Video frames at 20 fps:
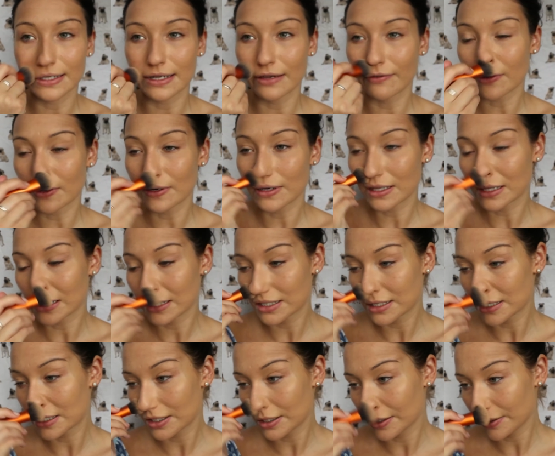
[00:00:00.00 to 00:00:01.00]
and I've got nothing
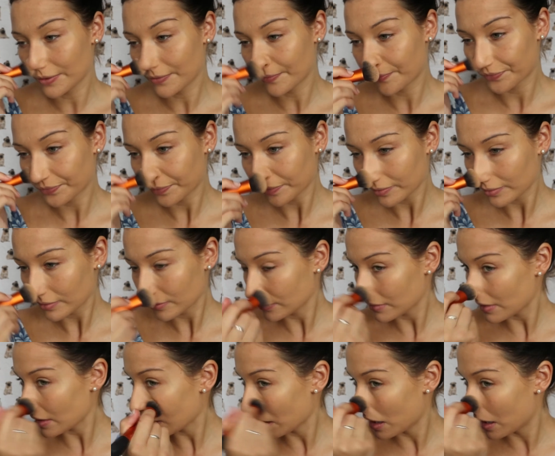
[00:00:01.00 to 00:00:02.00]
to do.
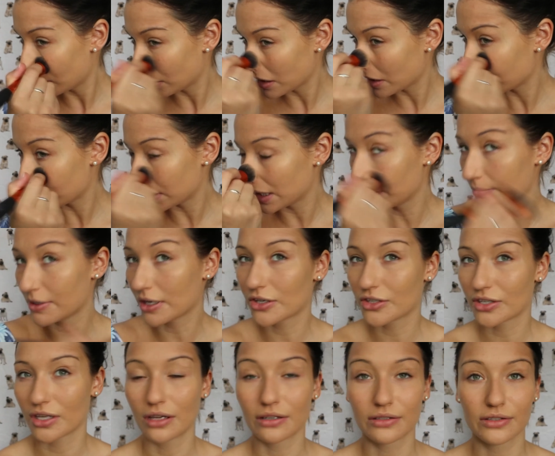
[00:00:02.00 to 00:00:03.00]
I don't see
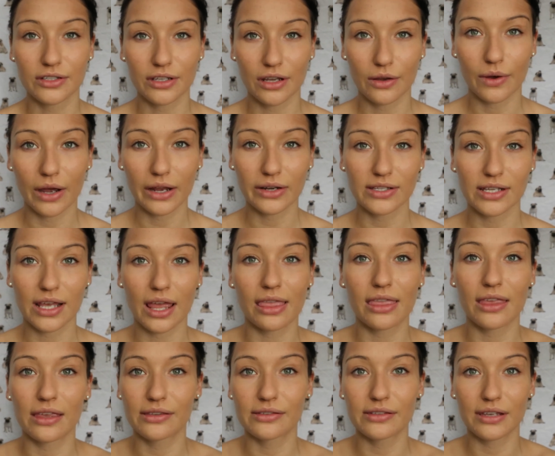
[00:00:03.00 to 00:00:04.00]
much sun, so I'd say
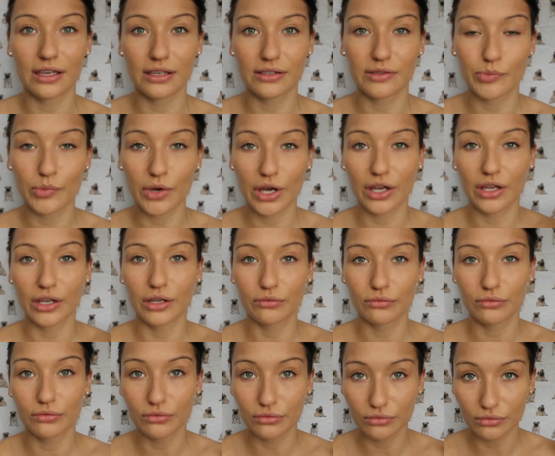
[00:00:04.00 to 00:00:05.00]
this is my
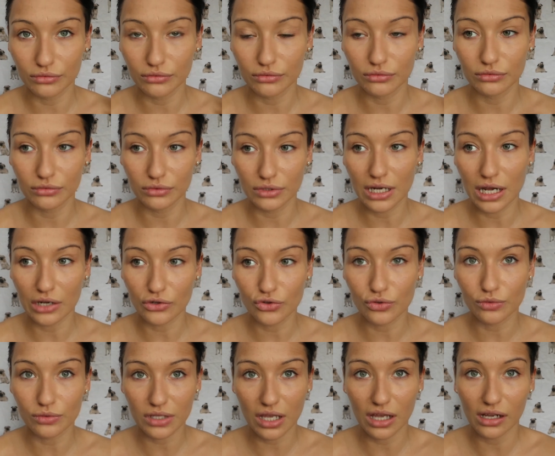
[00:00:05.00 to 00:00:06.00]

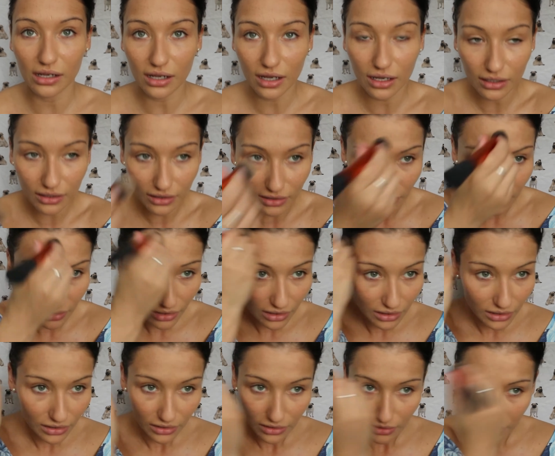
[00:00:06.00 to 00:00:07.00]
natural skin colour.
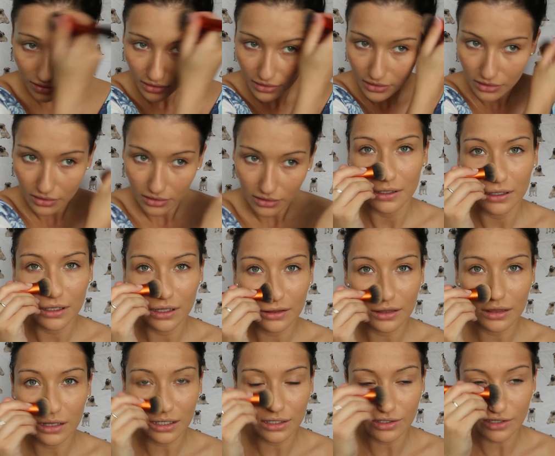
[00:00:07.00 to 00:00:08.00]
And the
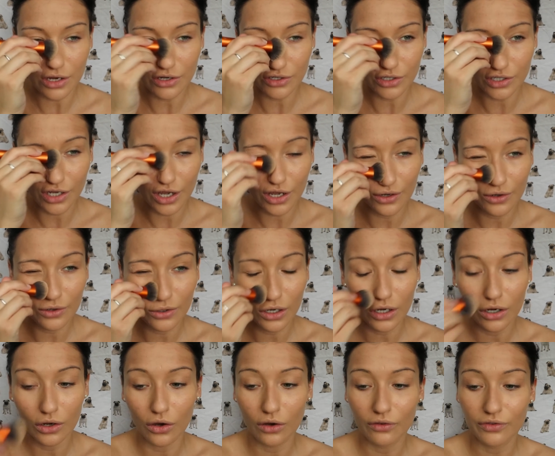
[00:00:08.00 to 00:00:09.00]
other thing is undertone. A
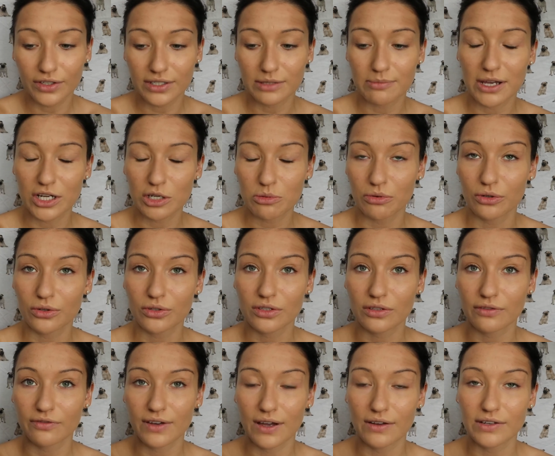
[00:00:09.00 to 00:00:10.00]
lot of the Smashbox
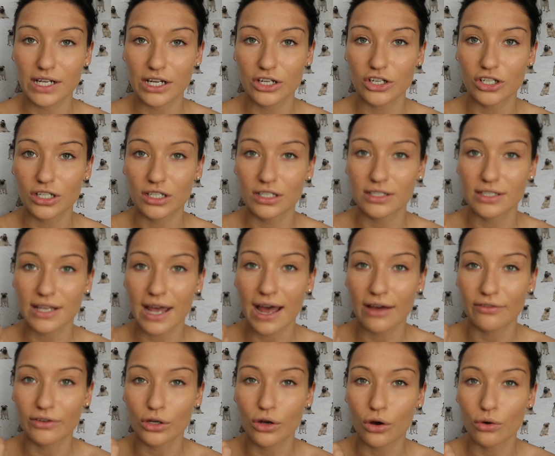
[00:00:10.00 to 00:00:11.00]
foundations
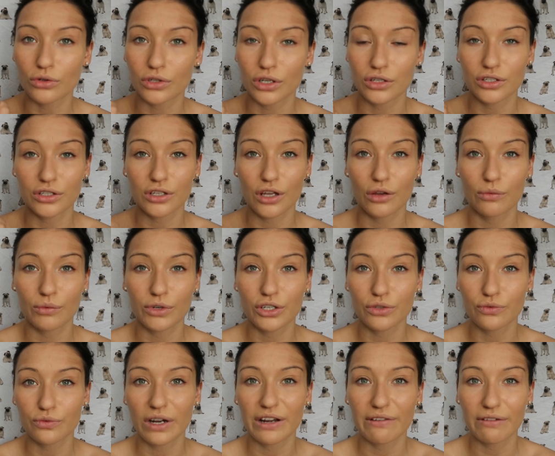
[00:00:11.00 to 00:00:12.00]
have a golden undertone,
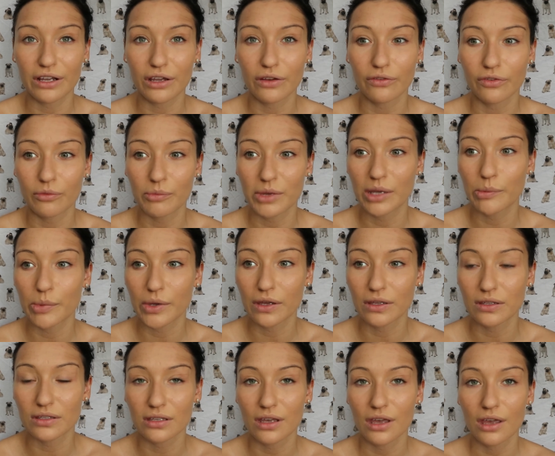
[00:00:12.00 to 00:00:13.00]
which is really, really good for me
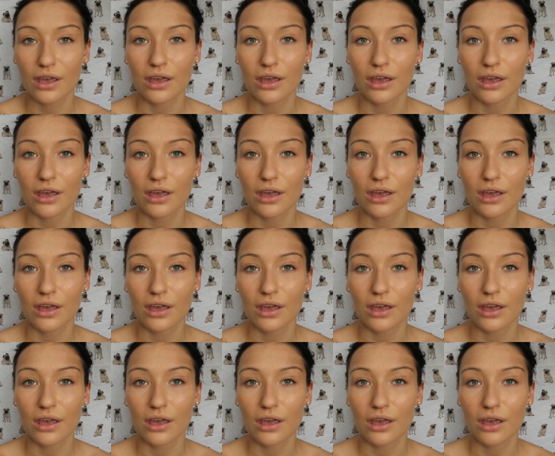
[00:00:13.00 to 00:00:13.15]
because